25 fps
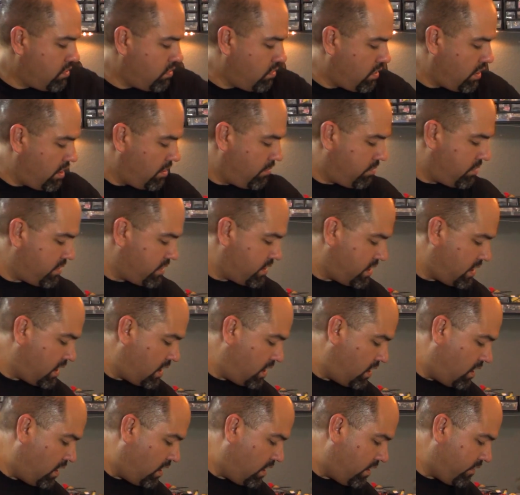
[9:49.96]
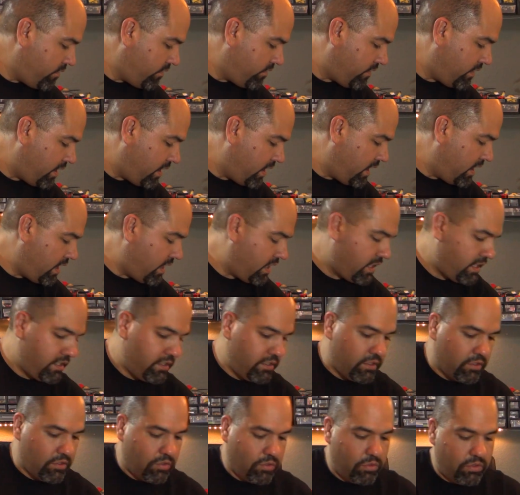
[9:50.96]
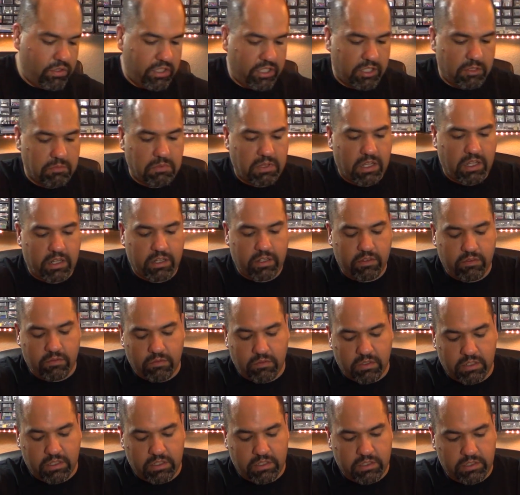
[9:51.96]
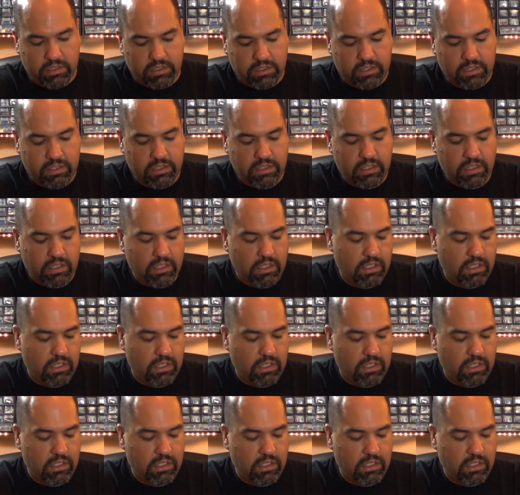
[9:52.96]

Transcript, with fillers: 20% off, and the cool thing about it was